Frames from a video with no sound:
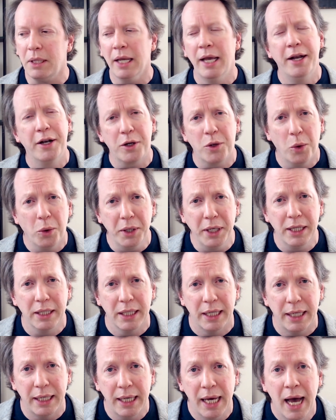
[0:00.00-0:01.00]
and
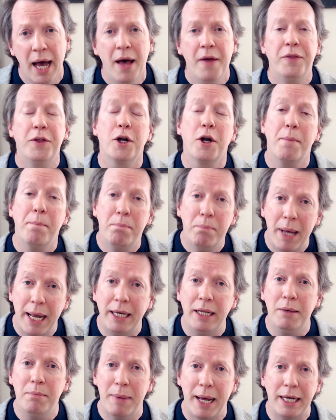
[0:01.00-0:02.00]
accordingly, there are
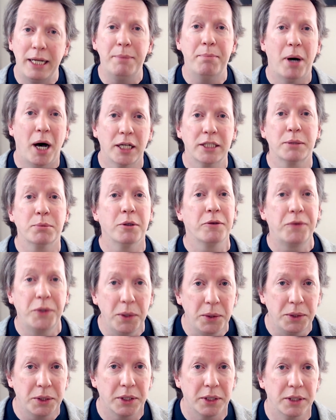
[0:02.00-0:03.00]
many, many possible
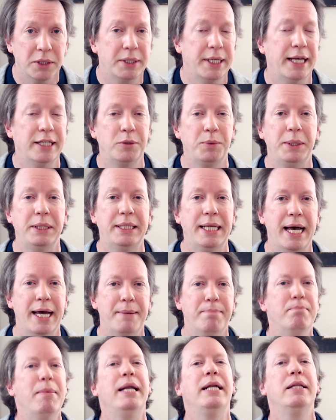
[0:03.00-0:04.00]
futures. As we
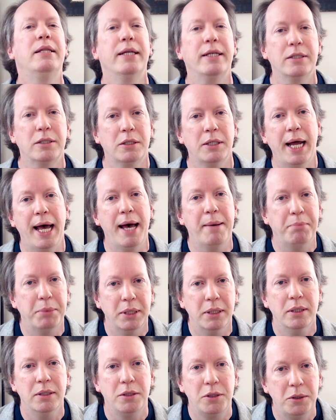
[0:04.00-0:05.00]
said, many things could
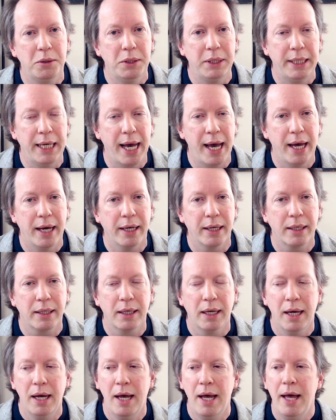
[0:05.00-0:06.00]
happen to the
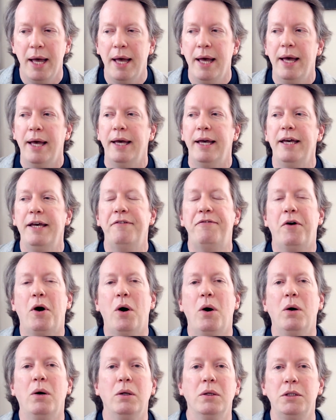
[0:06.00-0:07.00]
egg. If
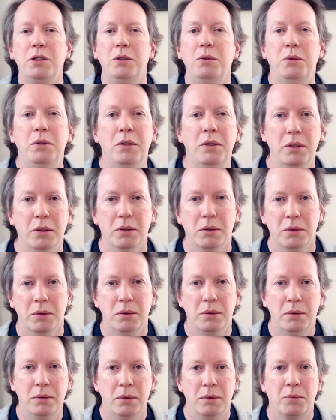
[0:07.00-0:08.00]
all you
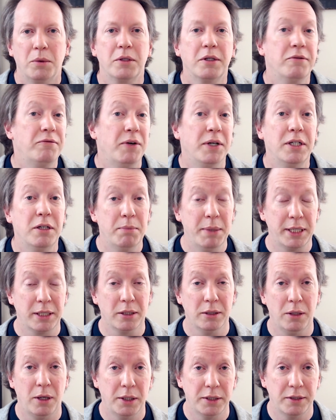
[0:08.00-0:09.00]
knew were the
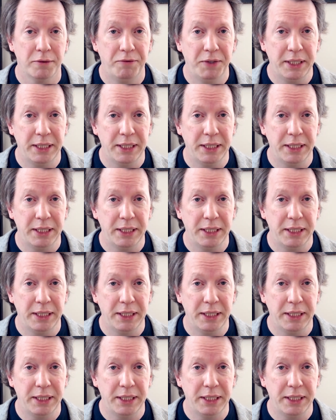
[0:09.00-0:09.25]
fundamental laws of